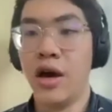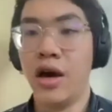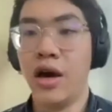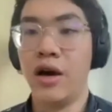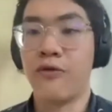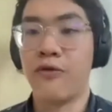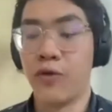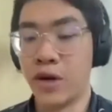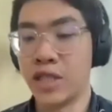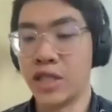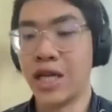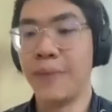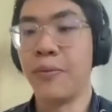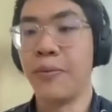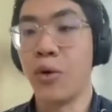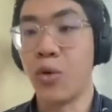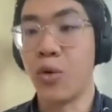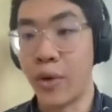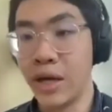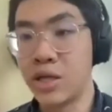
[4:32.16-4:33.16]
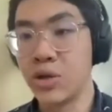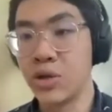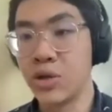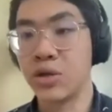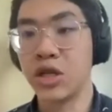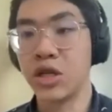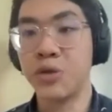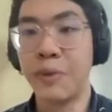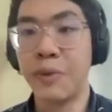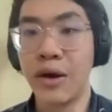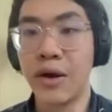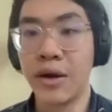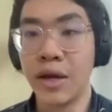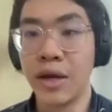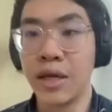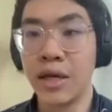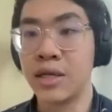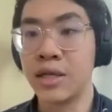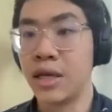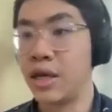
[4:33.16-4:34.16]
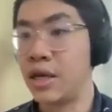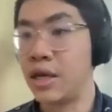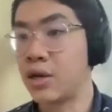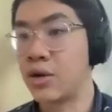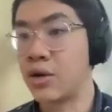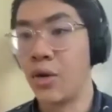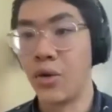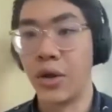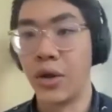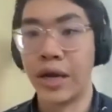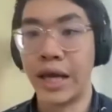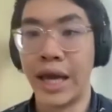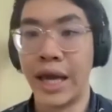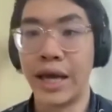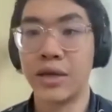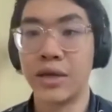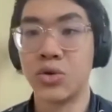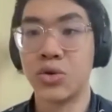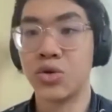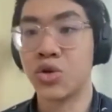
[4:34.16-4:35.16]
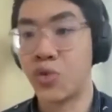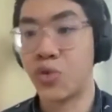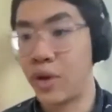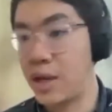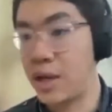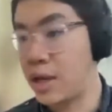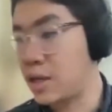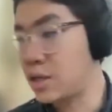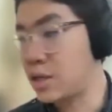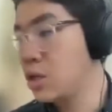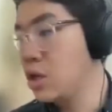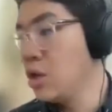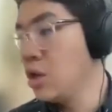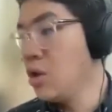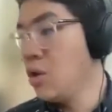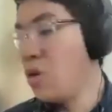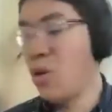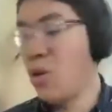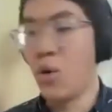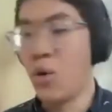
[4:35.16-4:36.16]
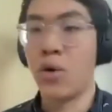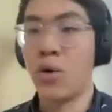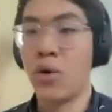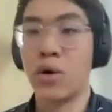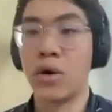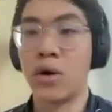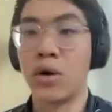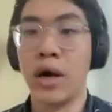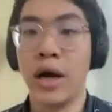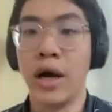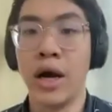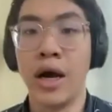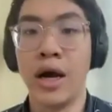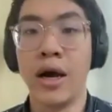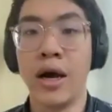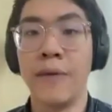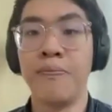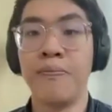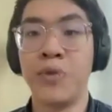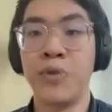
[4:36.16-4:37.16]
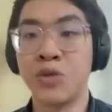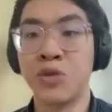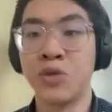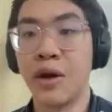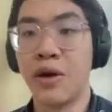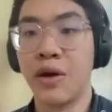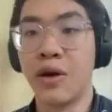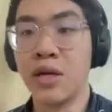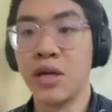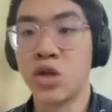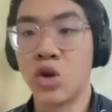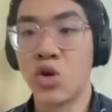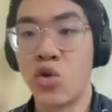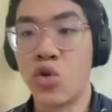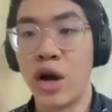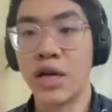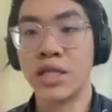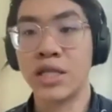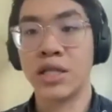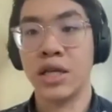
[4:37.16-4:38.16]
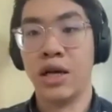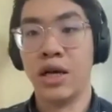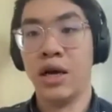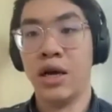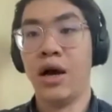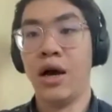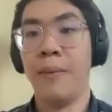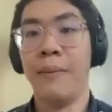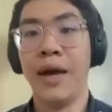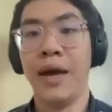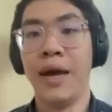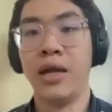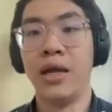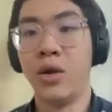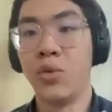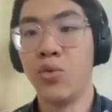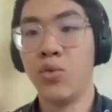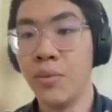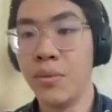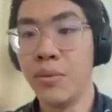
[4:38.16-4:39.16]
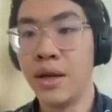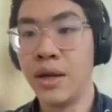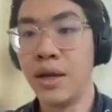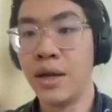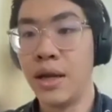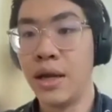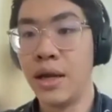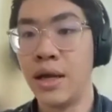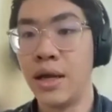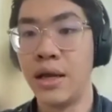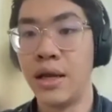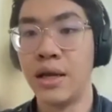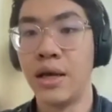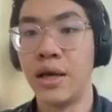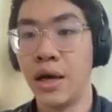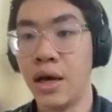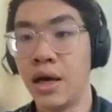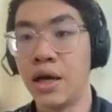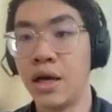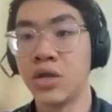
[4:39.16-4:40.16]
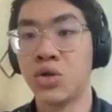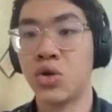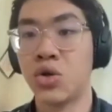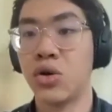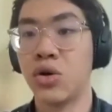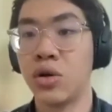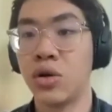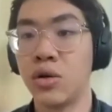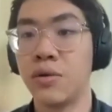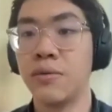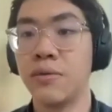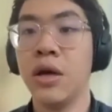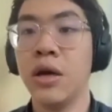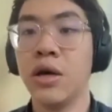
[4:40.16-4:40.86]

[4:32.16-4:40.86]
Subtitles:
For example, racial disparities in colon cancer screenings, or disparities across men and women in certain